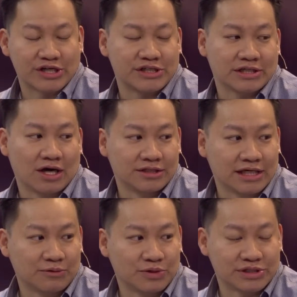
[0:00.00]
HD
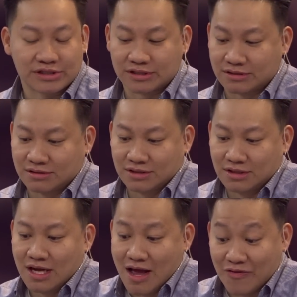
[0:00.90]
content, which is
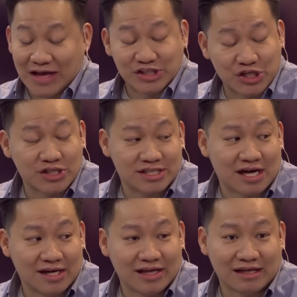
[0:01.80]
that's a good
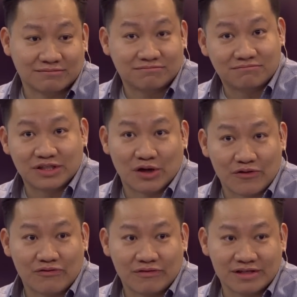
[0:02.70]
sign that you
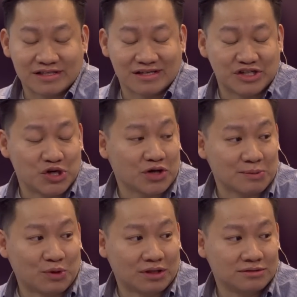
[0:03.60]
know this isn't a joke
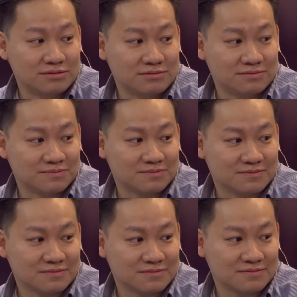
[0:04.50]
anymore. I,
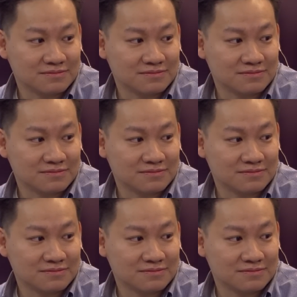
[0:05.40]
there's